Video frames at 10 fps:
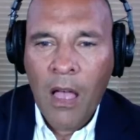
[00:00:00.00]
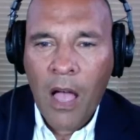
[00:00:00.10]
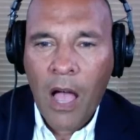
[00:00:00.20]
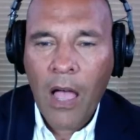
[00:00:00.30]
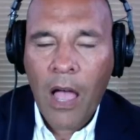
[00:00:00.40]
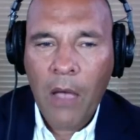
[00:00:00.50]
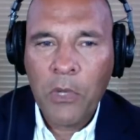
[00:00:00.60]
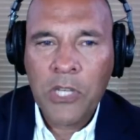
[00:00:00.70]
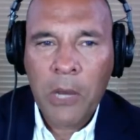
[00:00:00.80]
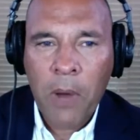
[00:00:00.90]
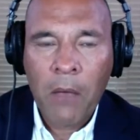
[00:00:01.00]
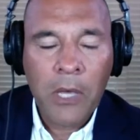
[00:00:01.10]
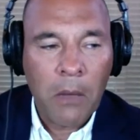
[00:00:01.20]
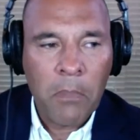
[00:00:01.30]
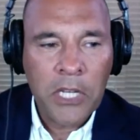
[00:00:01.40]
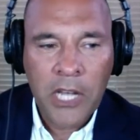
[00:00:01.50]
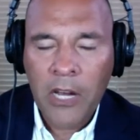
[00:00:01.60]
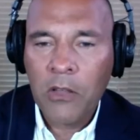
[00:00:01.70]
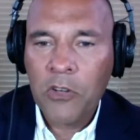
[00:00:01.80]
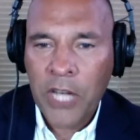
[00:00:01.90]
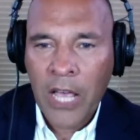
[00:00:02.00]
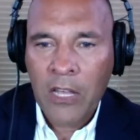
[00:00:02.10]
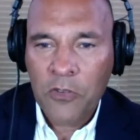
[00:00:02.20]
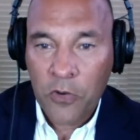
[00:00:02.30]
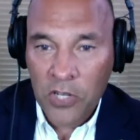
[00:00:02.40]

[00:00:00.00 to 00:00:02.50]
I would say probably a particular challenge for